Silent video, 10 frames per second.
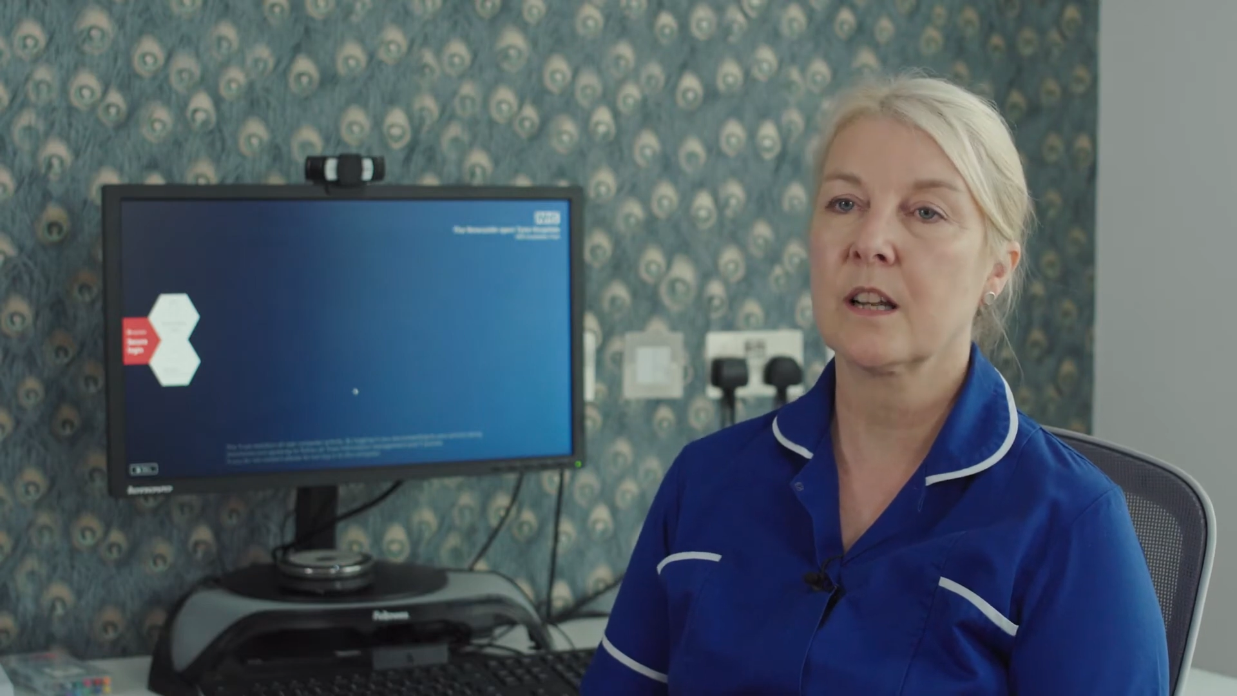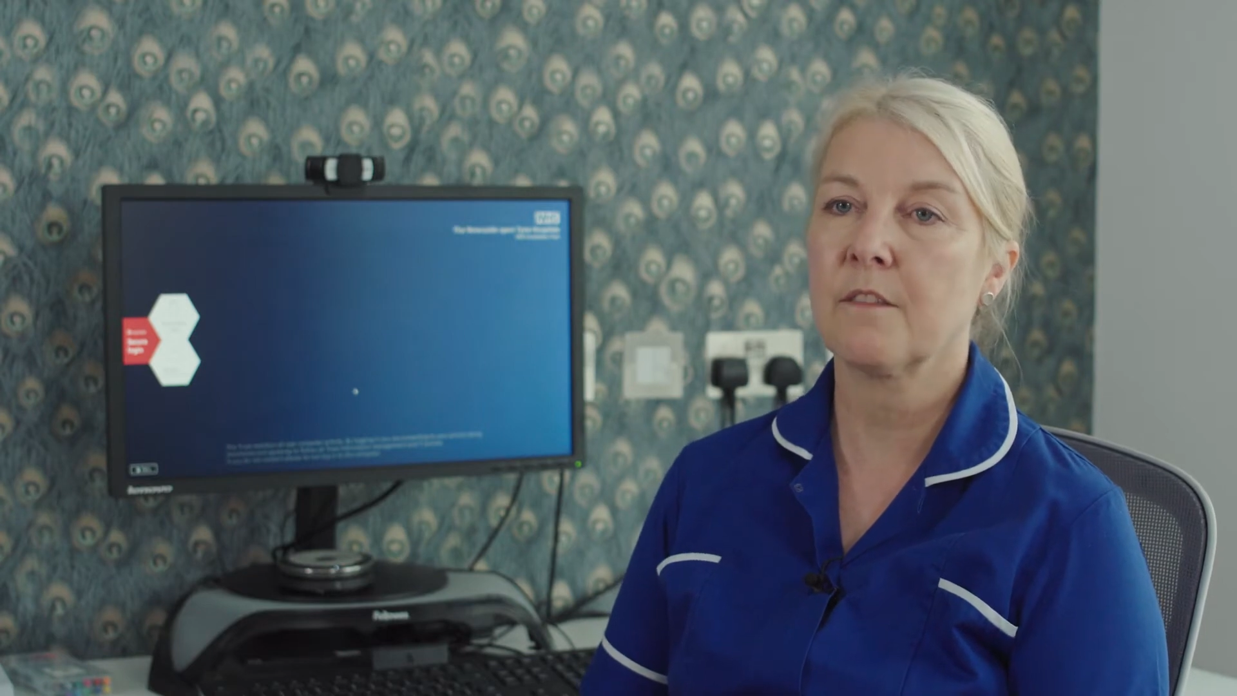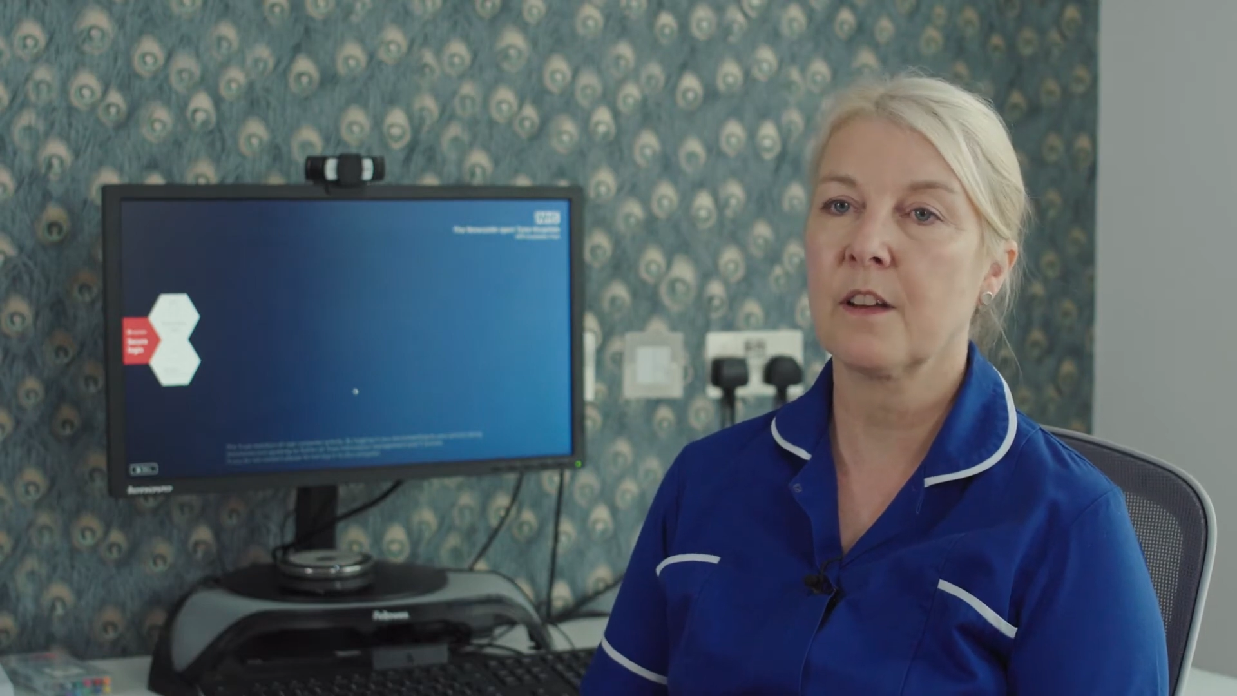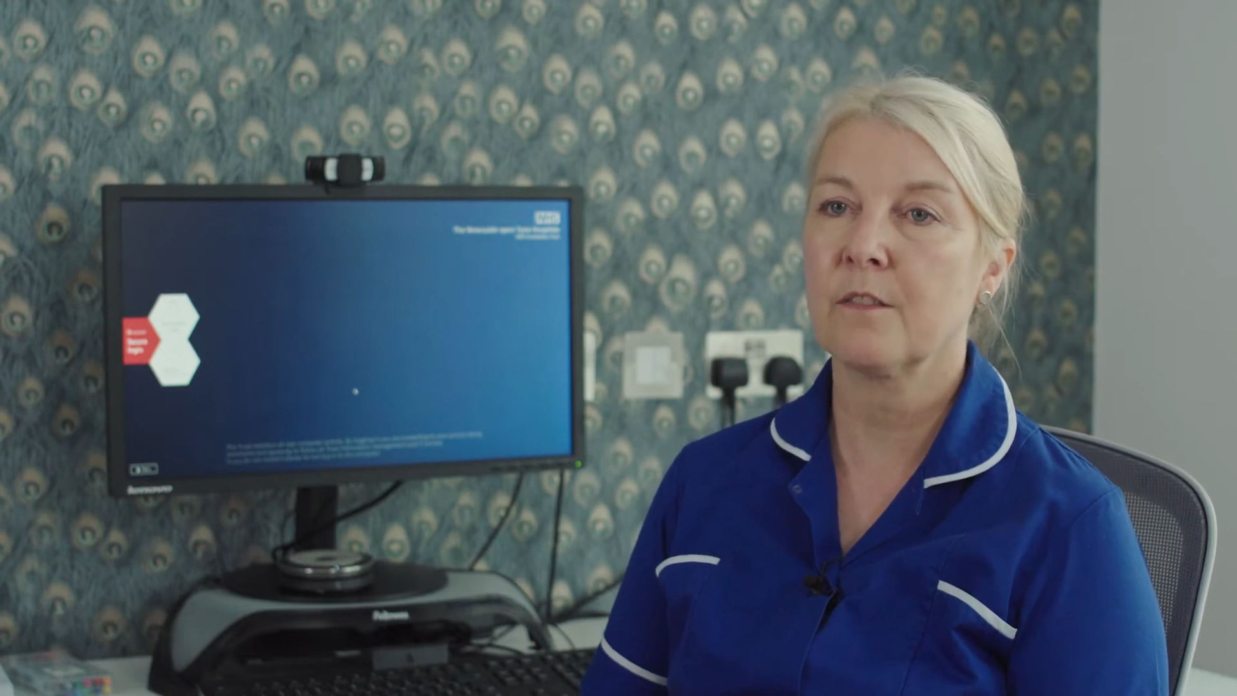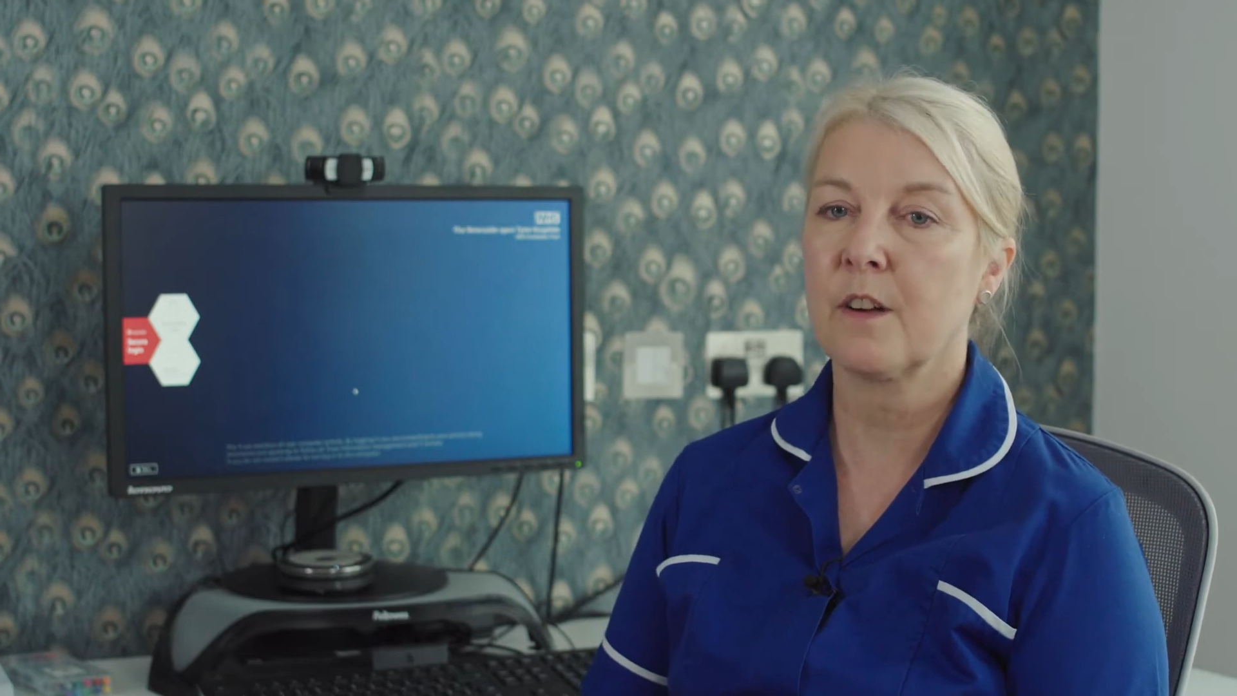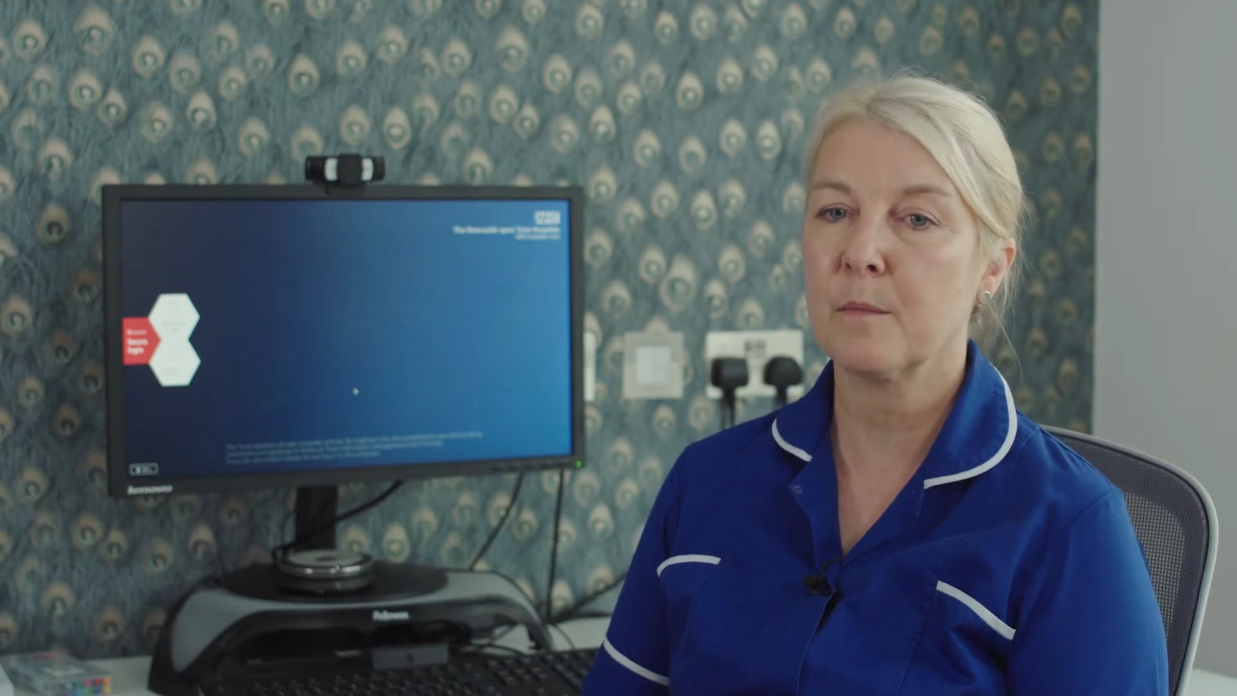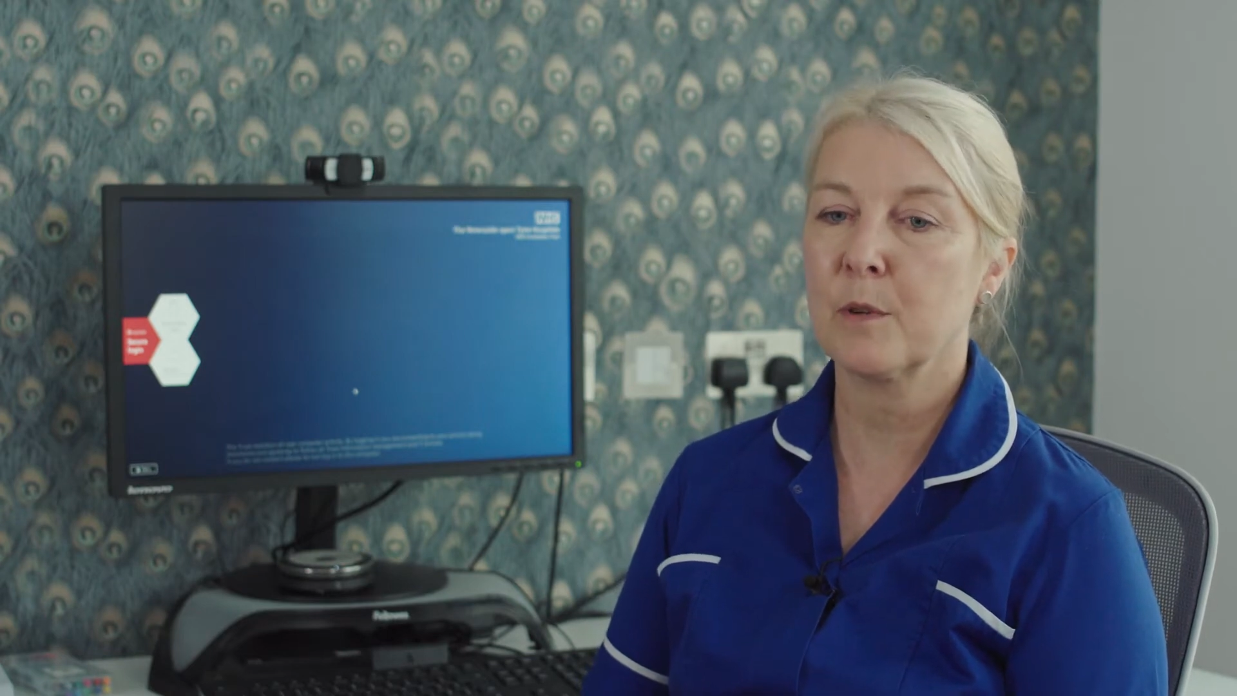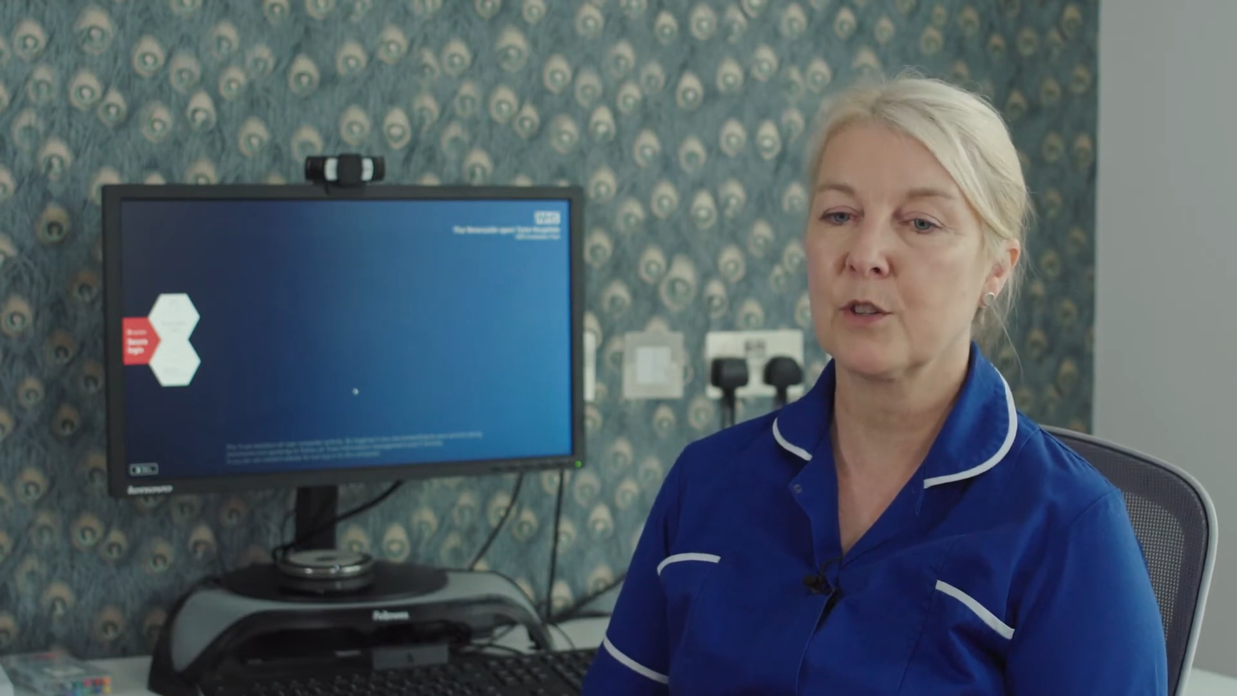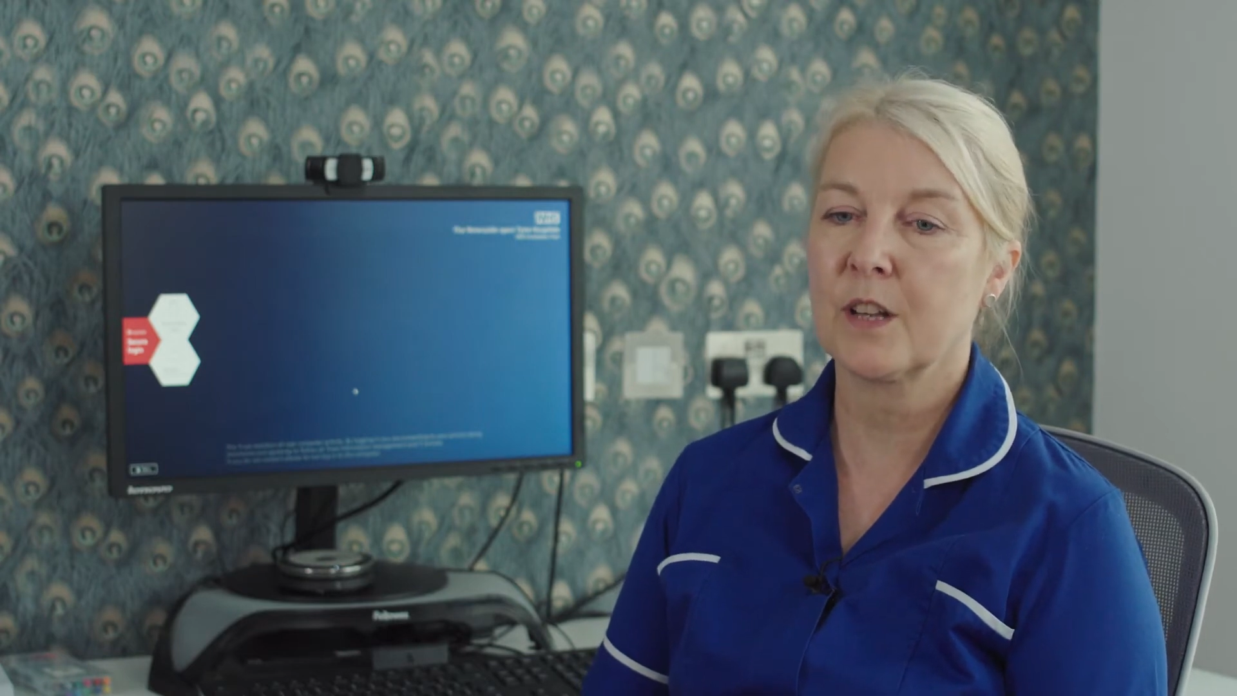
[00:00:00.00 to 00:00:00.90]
I felt very much